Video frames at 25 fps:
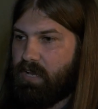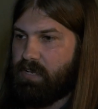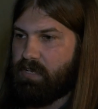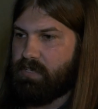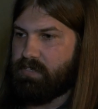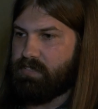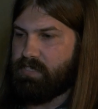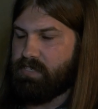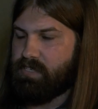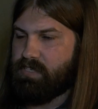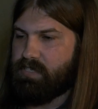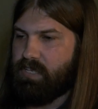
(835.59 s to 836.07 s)

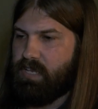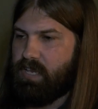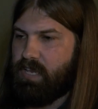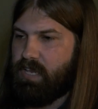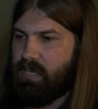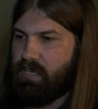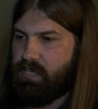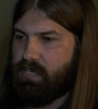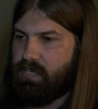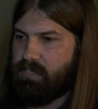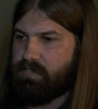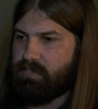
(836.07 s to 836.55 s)
Is he
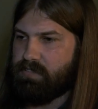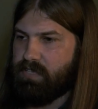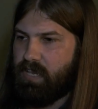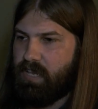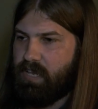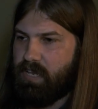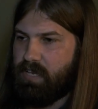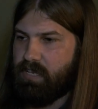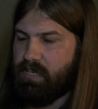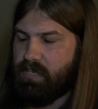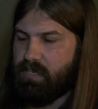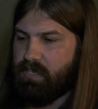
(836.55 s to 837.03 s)
saying he's
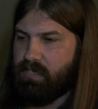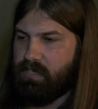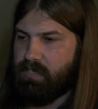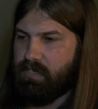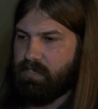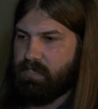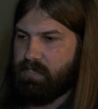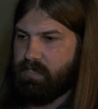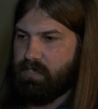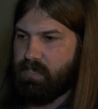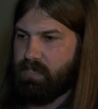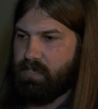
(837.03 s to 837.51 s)
like
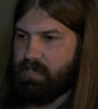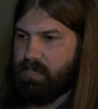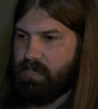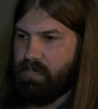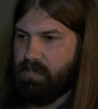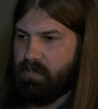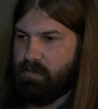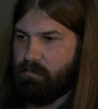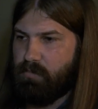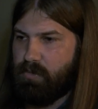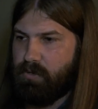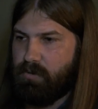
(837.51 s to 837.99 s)

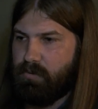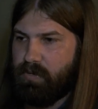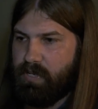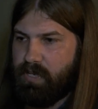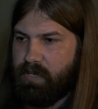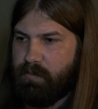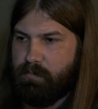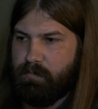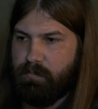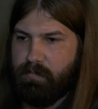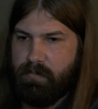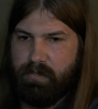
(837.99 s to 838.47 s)
Elmo
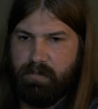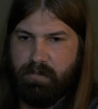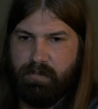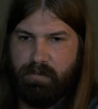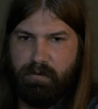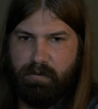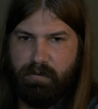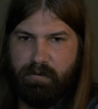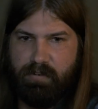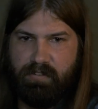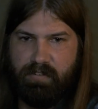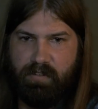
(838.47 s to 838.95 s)
M or